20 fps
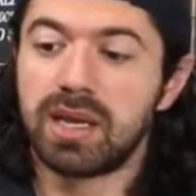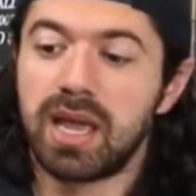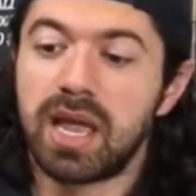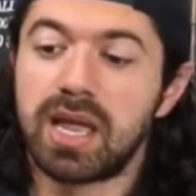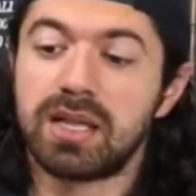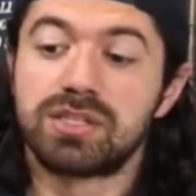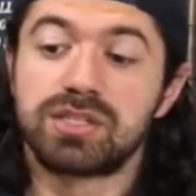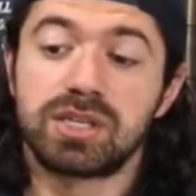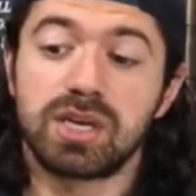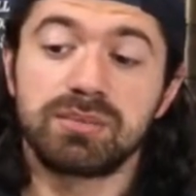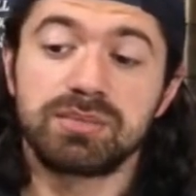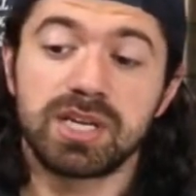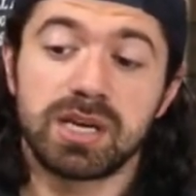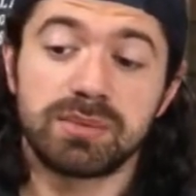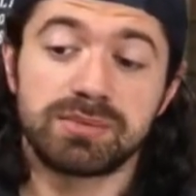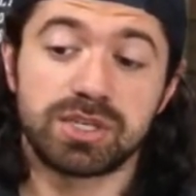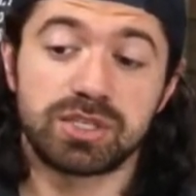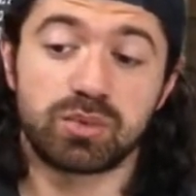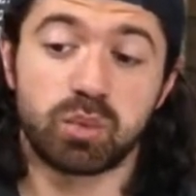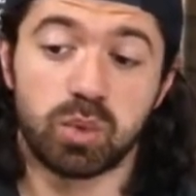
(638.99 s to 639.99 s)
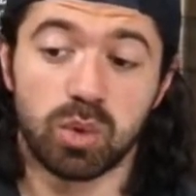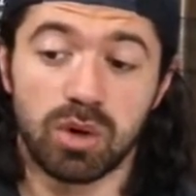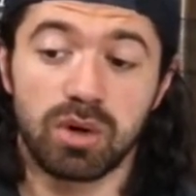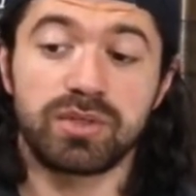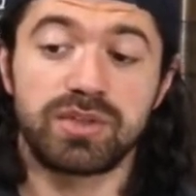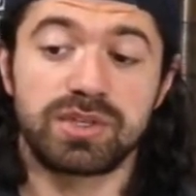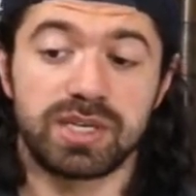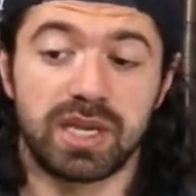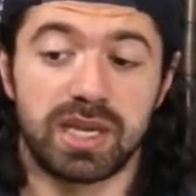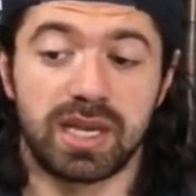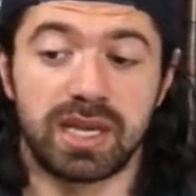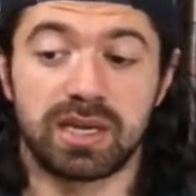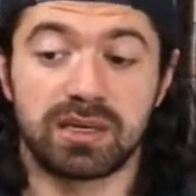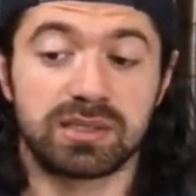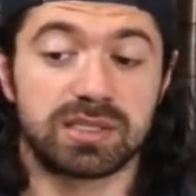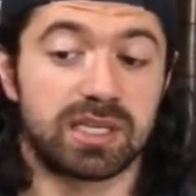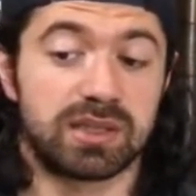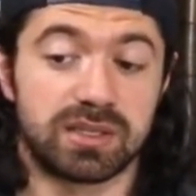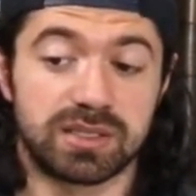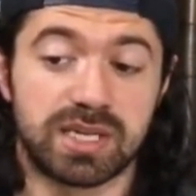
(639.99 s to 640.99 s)
And sometimes it's worth saying
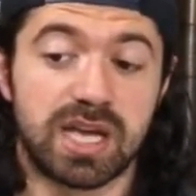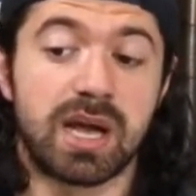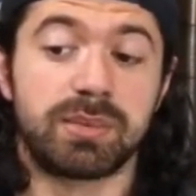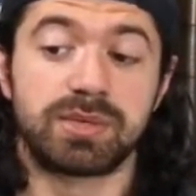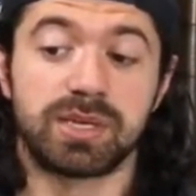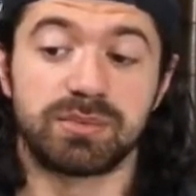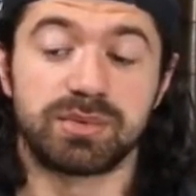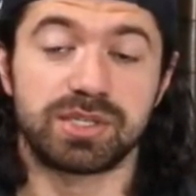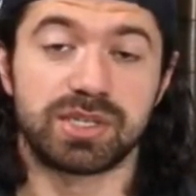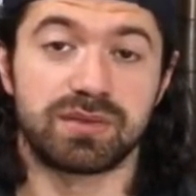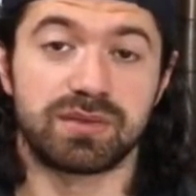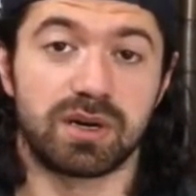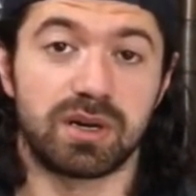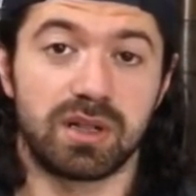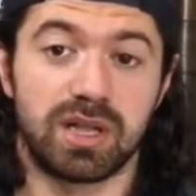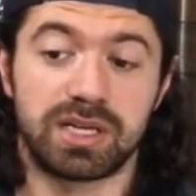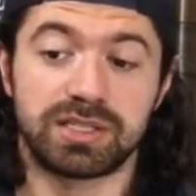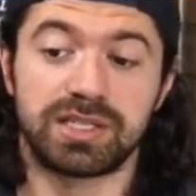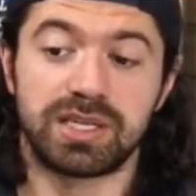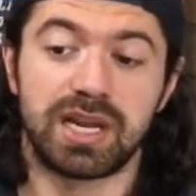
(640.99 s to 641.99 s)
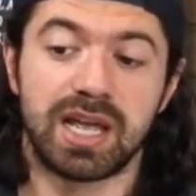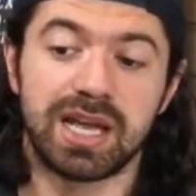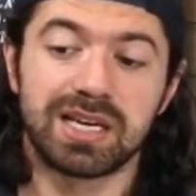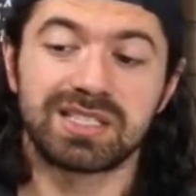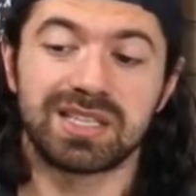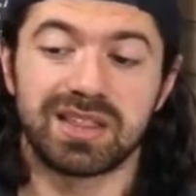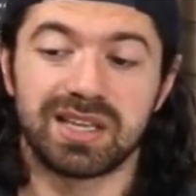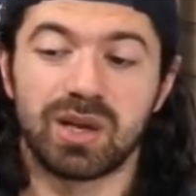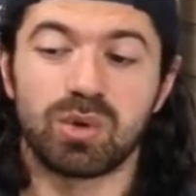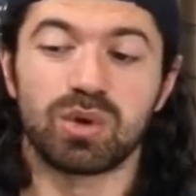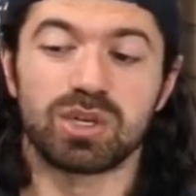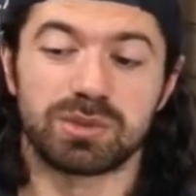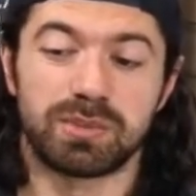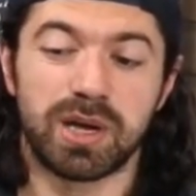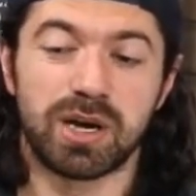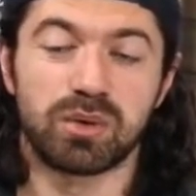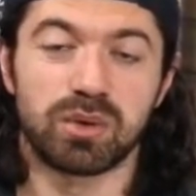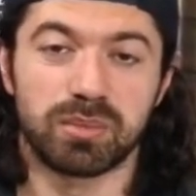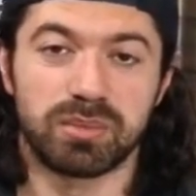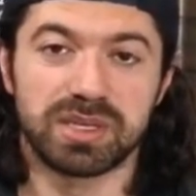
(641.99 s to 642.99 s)
the top 10% of our clients hit X. I think it works
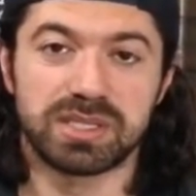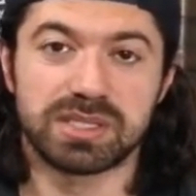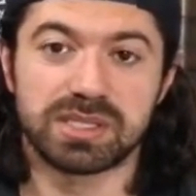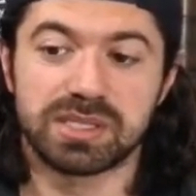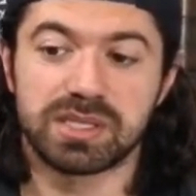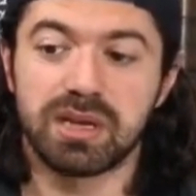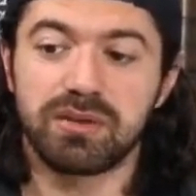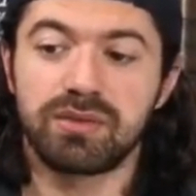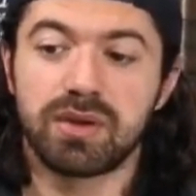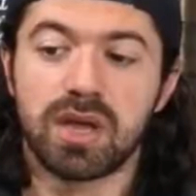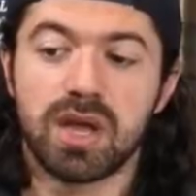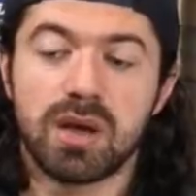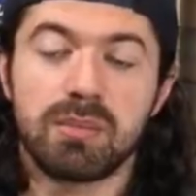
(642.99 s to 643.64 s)
better with business stuff.